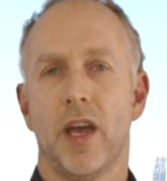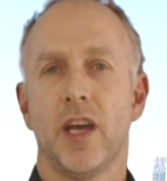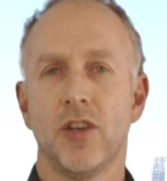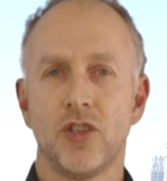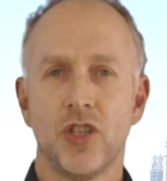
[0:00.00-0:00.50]

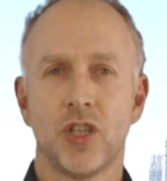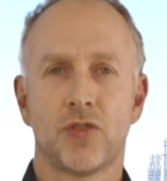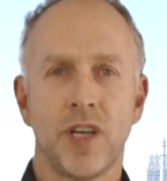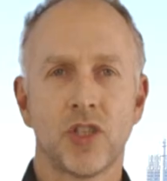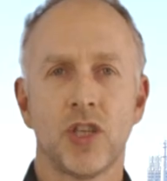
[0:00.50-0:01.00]
energy
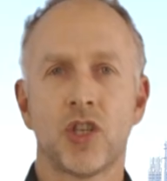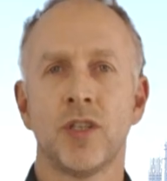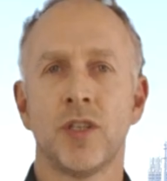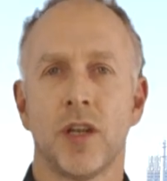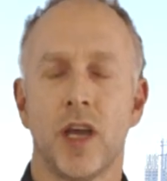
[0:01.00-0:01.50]

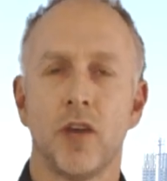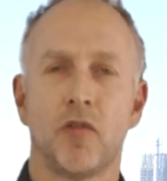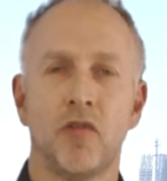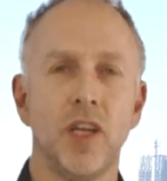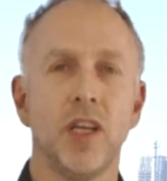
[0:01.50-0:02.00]
transition and
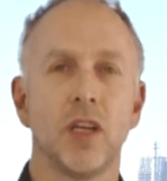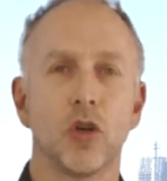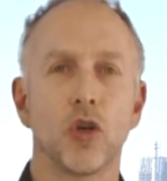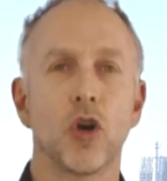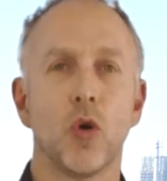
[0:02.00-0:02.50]
feeding a
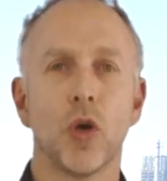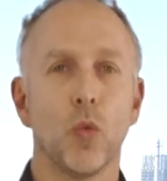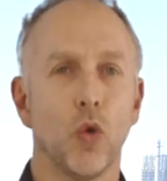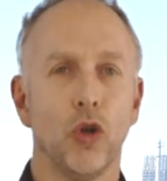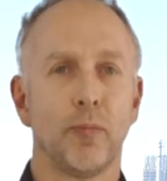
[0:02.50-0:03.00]
growing
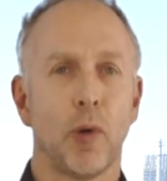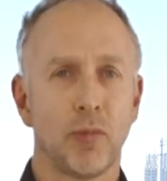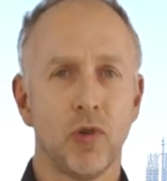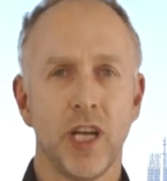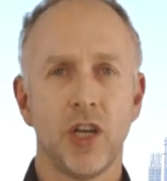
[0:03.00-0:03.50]
world
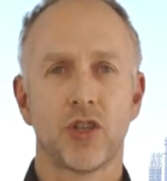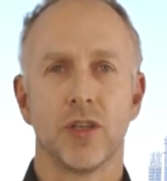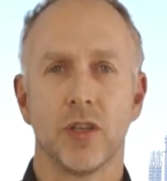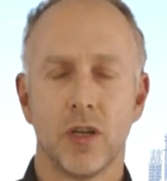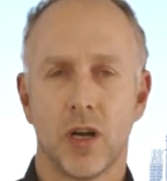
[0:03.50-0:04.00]
population
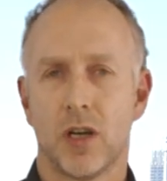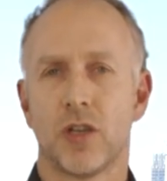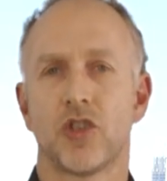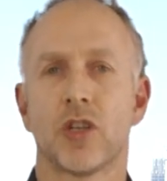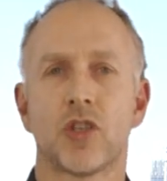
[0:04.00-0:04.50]
are
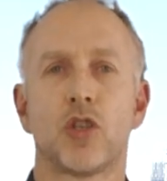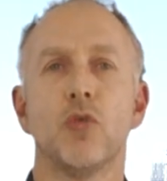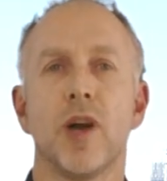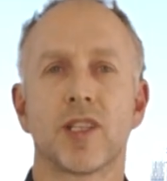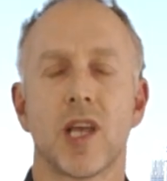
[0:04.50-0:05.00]
just two
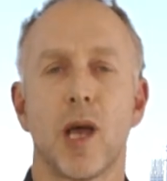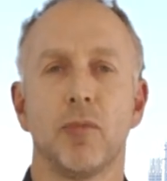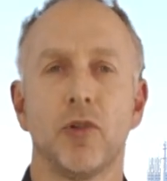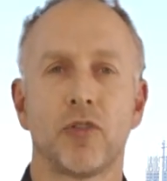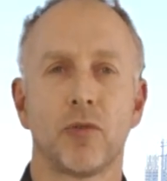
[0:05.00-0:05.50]

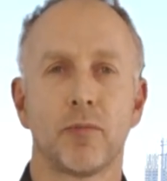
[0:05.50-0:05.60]
examples.